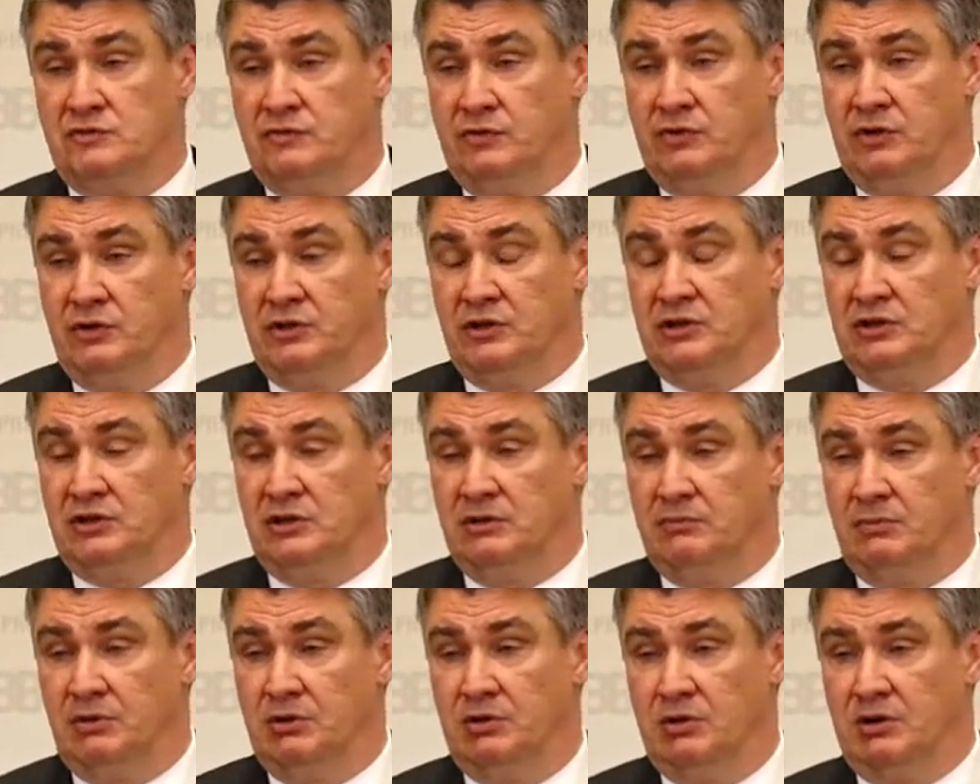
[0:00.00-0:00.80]
It's
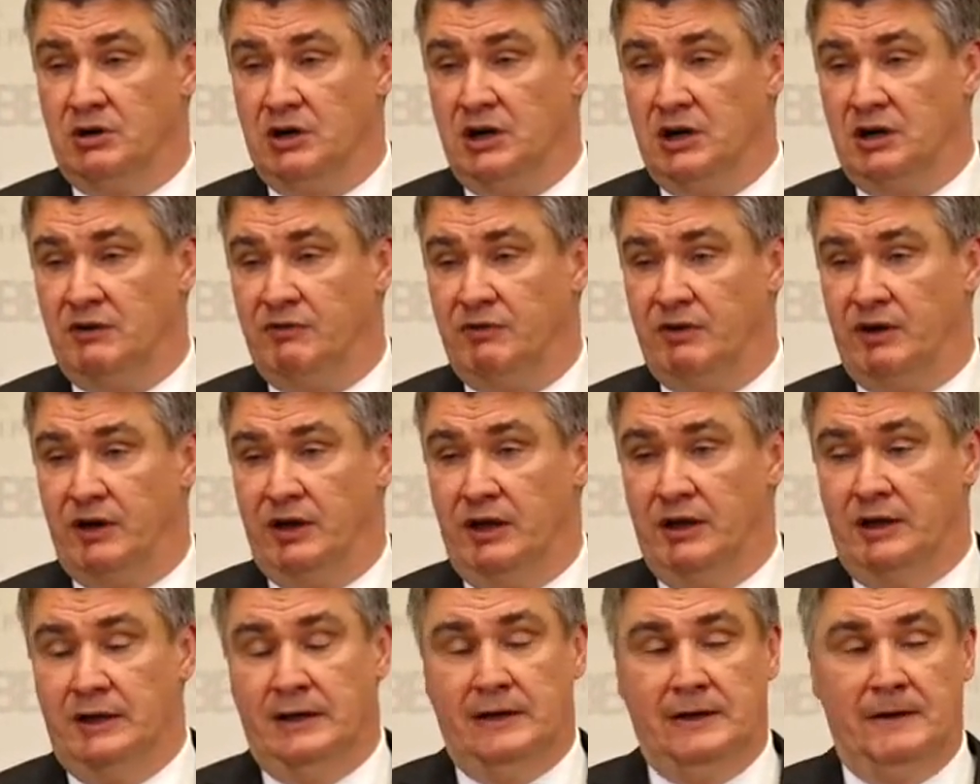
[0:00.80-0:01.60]
not mentoring,
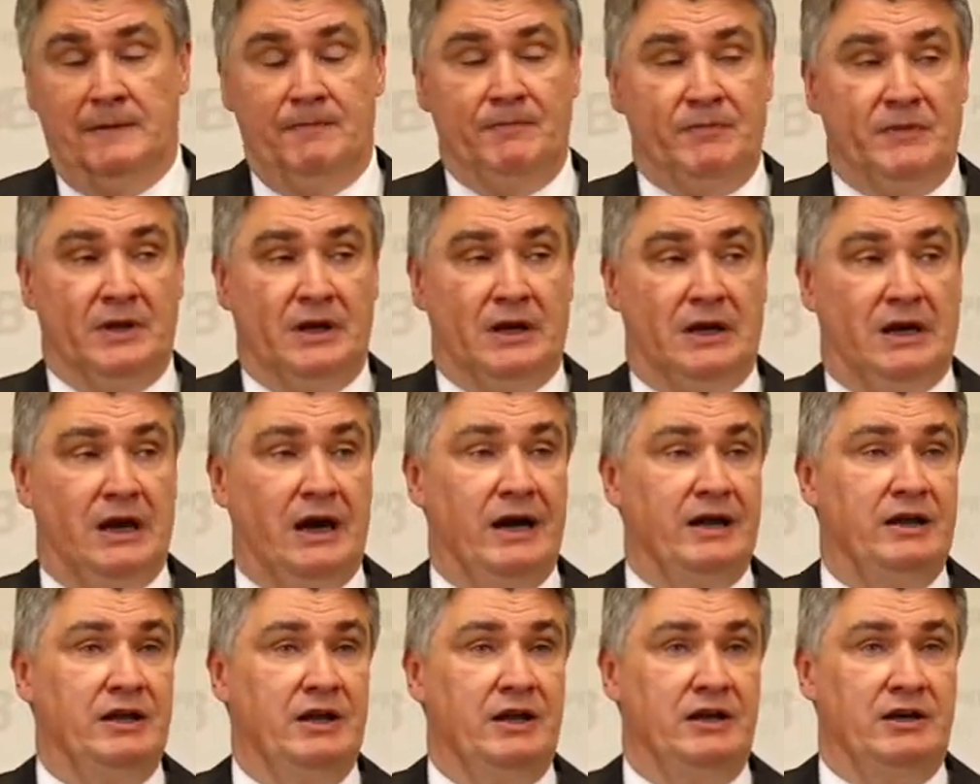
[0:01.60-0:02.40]
it's not
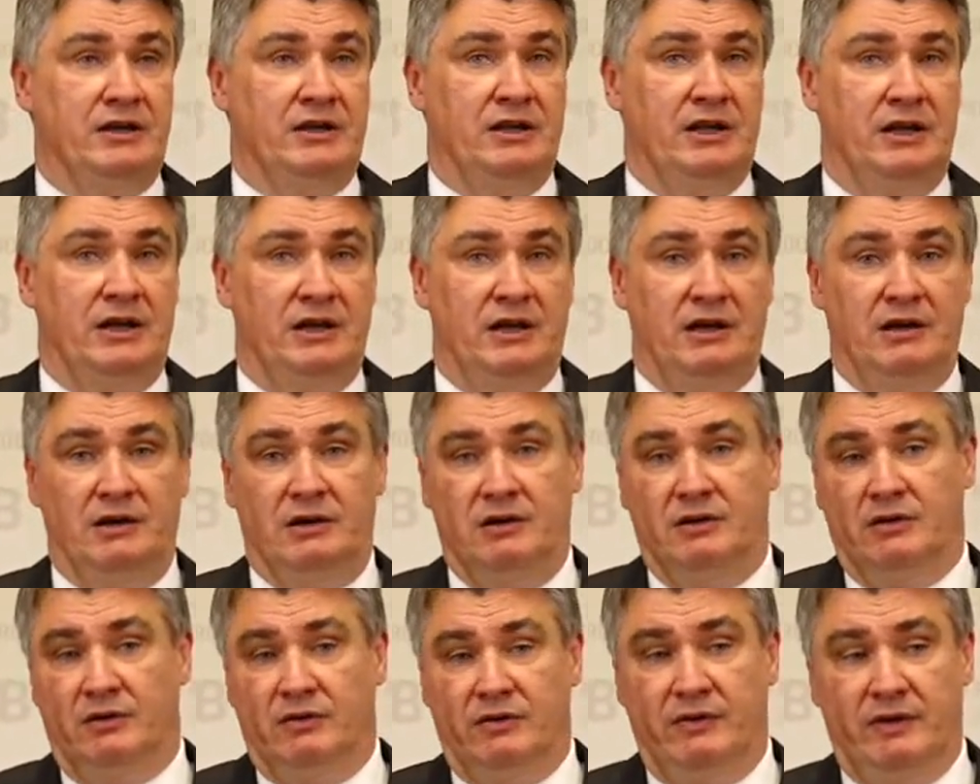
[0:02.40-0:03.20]
tutoring, it's not
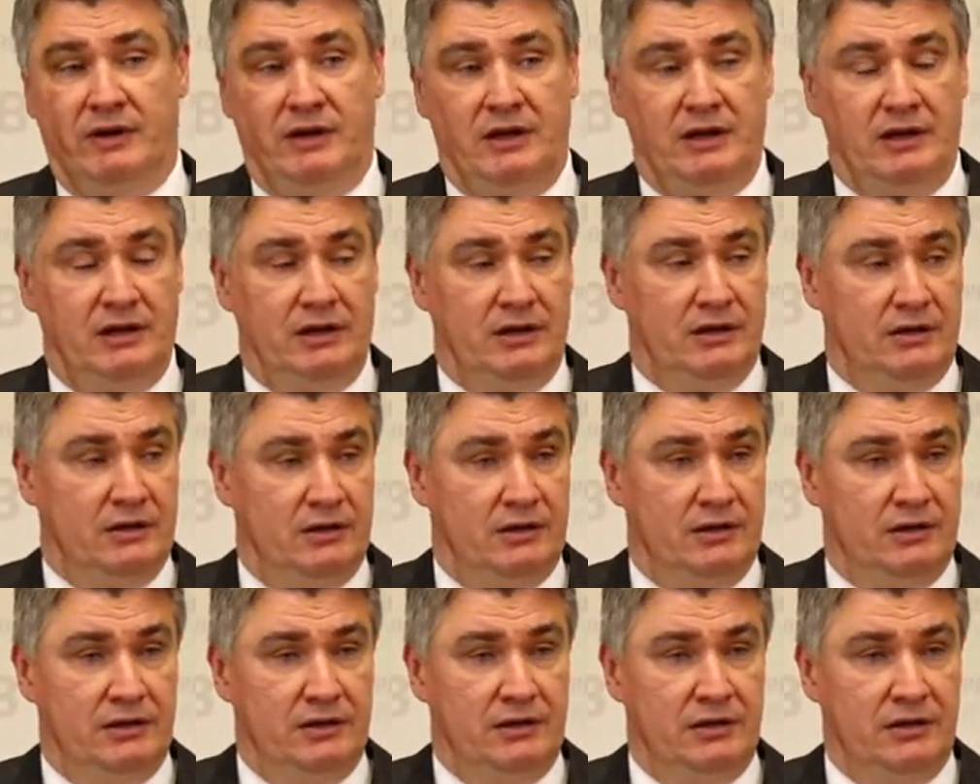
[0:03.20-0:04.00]

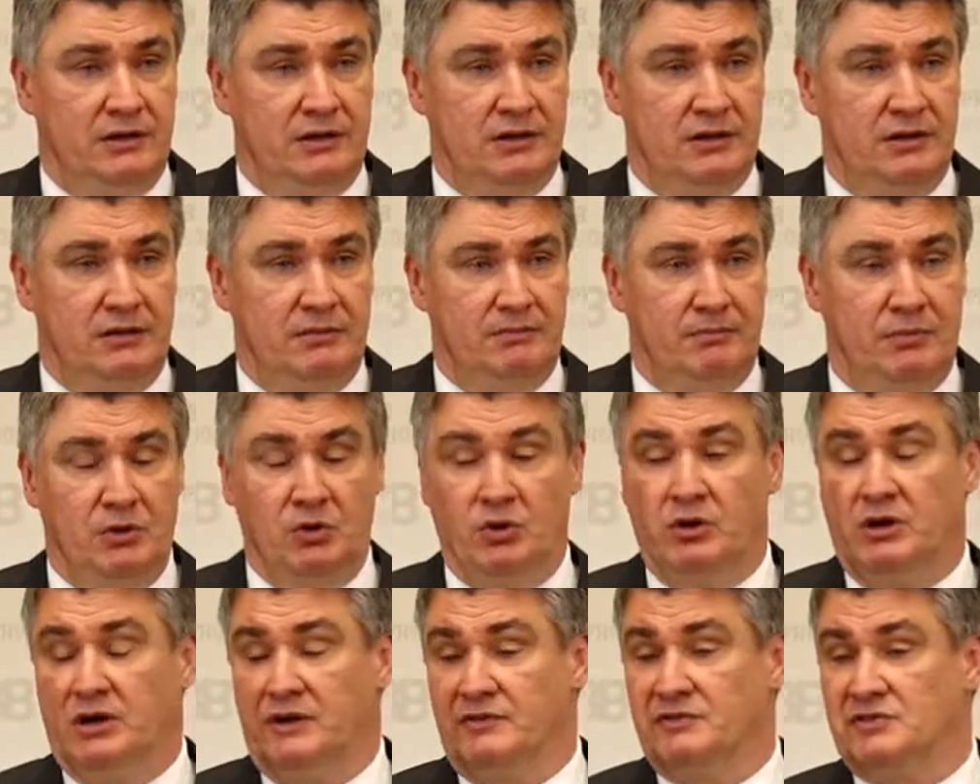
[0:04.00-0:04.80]

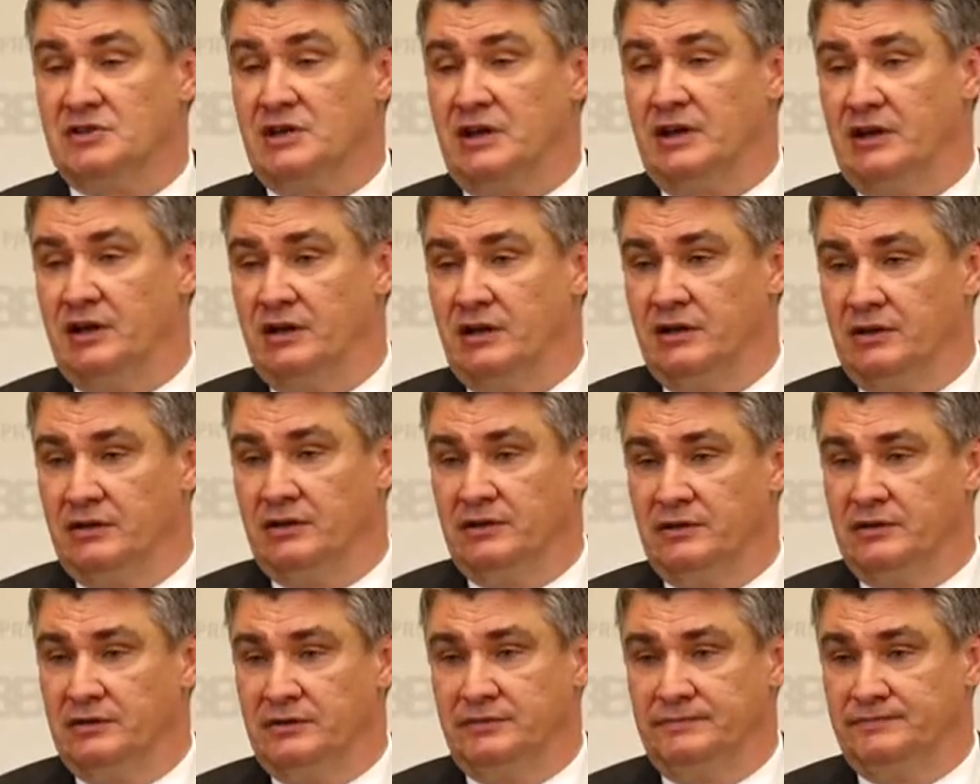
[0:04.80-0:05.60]
finding a
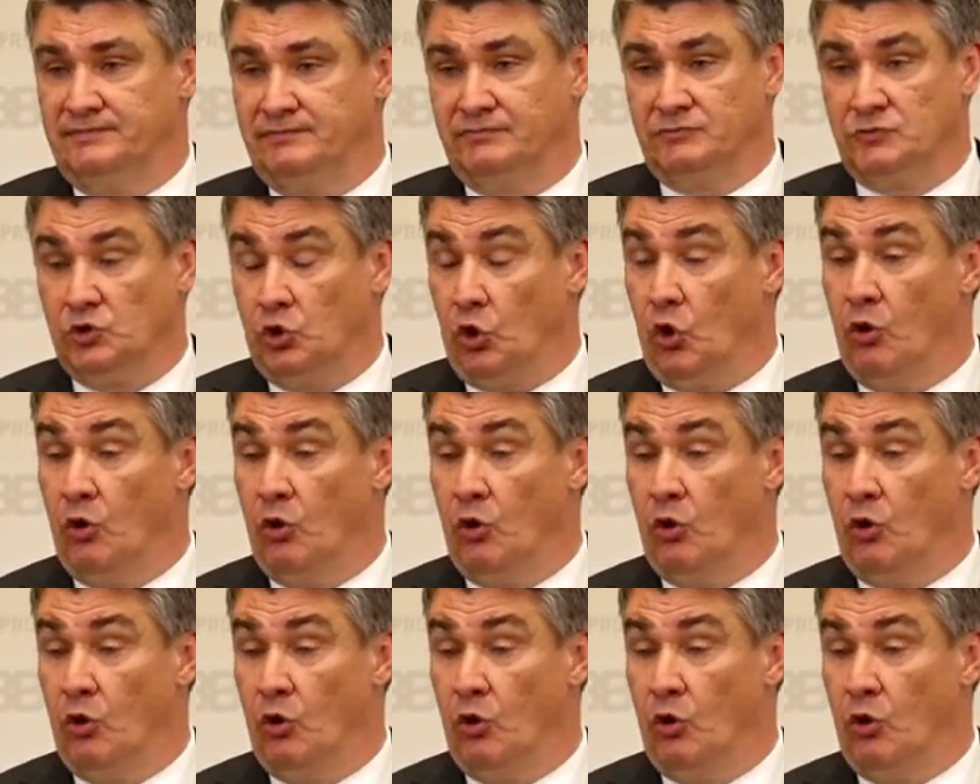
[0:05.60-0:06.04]
career